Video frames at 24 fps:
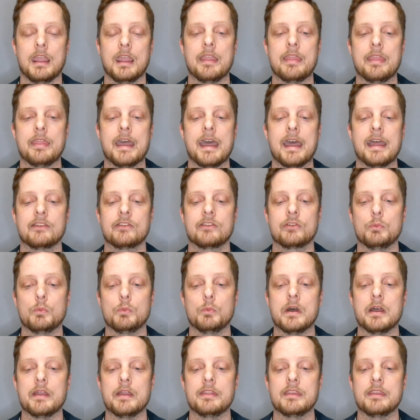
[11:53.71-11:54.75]
And that's
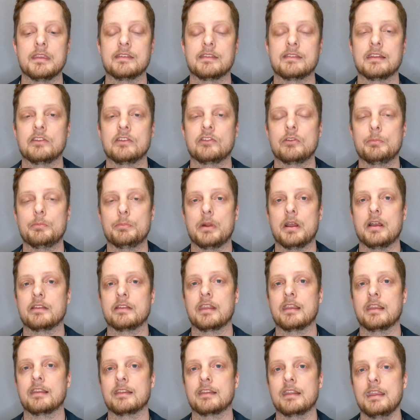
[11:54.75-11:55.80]
what the ascension
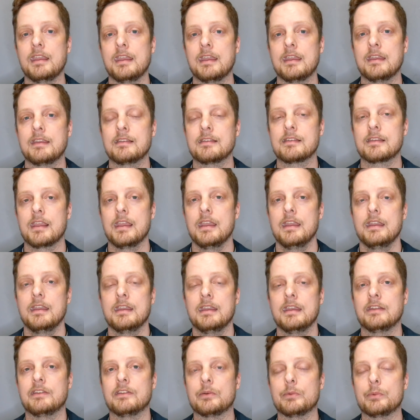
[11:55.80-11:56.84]
process is.
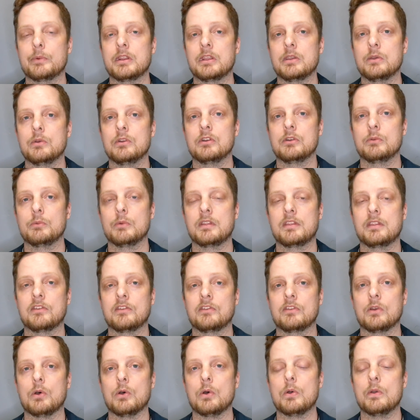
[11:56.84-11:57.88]
It's a reunion with
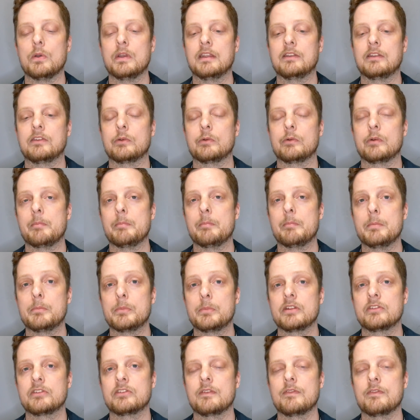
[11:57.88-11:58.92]
the soul, it's a
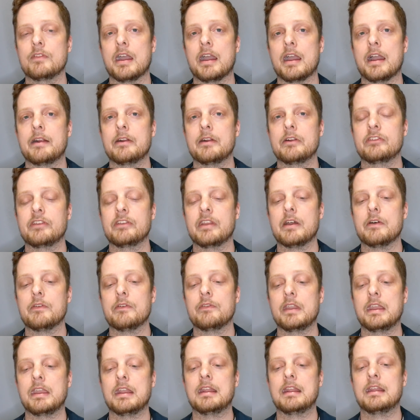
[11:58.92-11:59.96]
remembrance of the higher
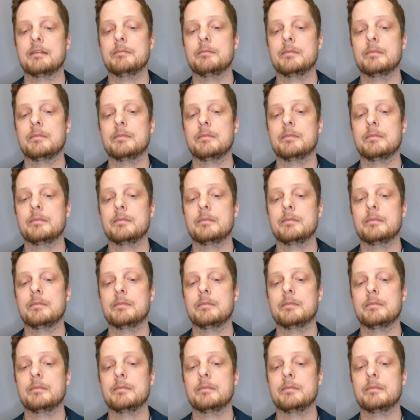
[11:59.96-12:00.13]
self, and